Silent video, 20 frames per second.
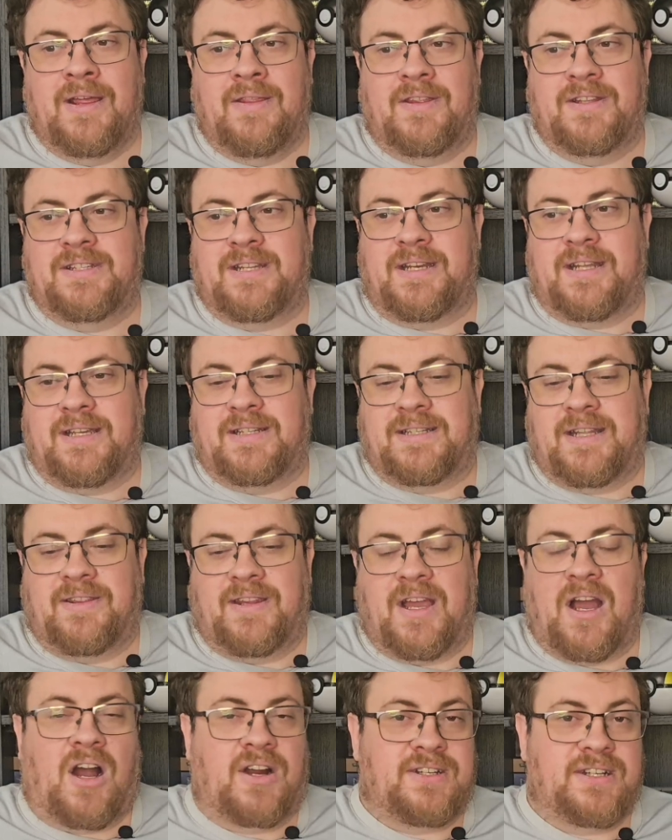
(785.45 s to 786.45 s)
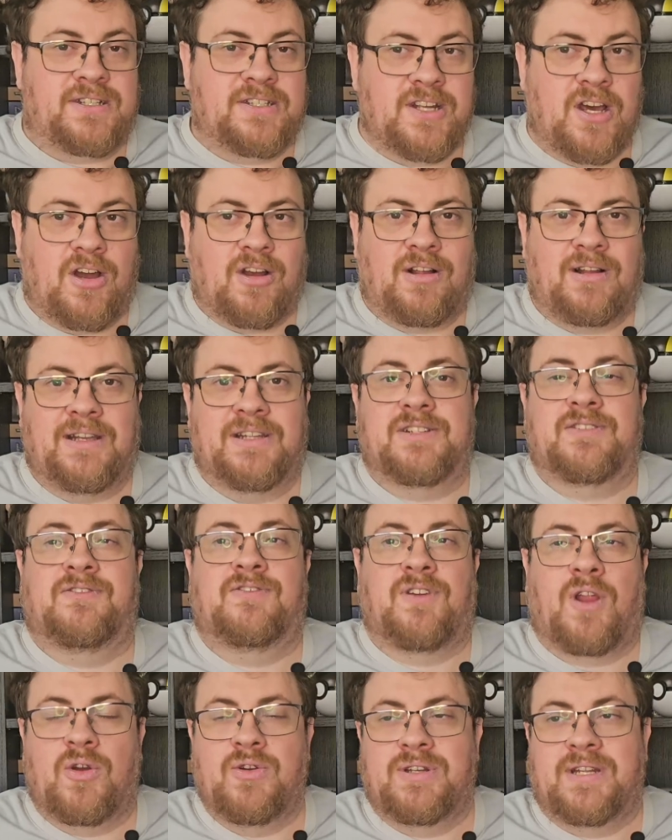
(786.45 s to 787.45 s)
The city is in the Arctic Circle, it's
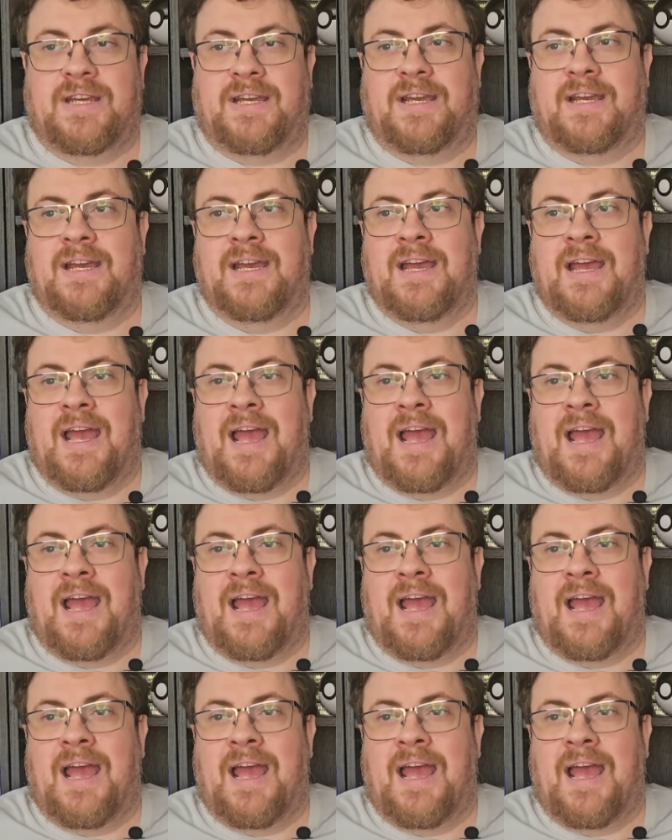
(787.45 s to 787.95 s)
floating,